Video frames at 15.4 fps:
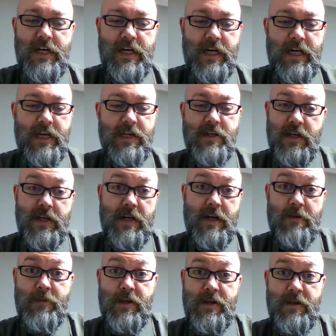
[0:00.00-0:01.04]
And uh,
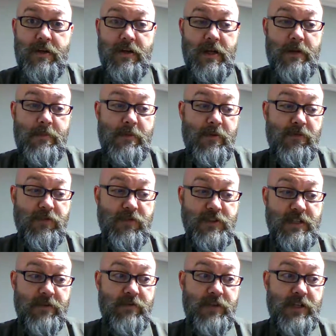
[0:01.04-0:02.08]
I've been a member for
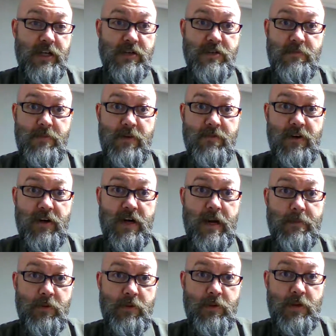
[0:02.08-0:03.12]
several years and been very
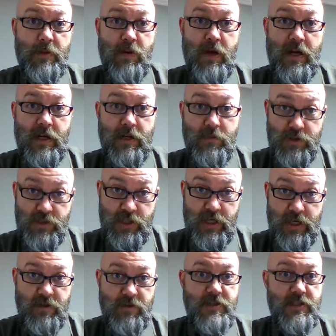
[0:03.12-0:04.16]
happy with the product, which I
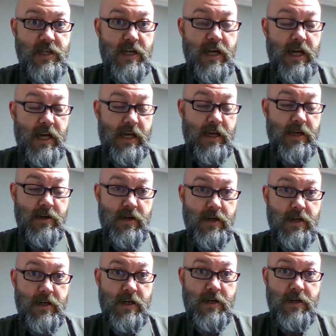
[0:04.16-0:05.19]
use today, and
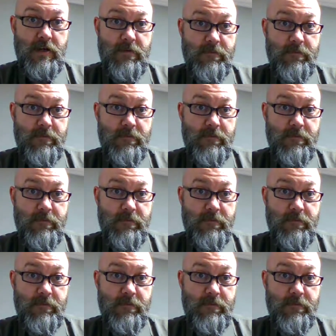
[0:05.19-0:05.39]
uh,